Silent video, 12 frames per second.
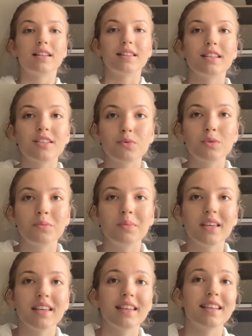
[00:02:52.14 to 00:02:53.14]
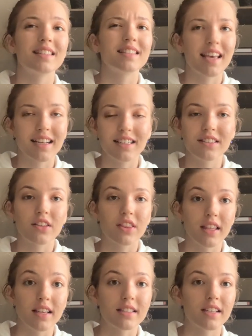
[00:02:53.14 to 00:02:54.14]
These would be exactly the
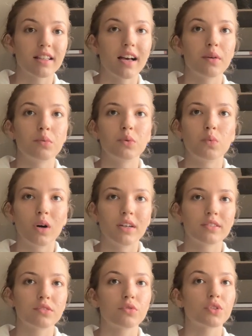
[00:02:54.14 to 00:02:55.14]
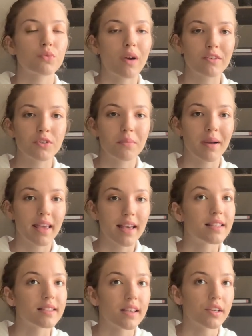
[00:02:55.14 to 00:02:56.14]
things that I would want to structure my
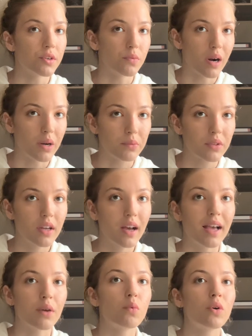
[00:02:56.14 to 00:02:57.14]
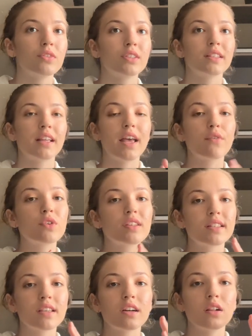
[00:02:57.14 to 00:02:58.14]
essay around. I want that every
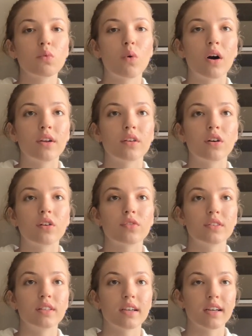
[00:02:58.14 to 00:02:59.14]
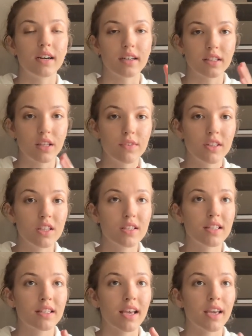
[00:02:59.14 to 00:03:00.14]
single one of the activities
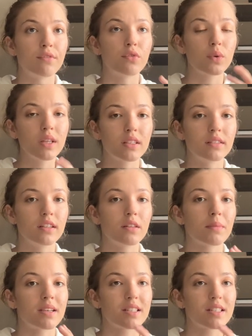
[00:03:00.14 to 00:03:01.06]
that I have written in my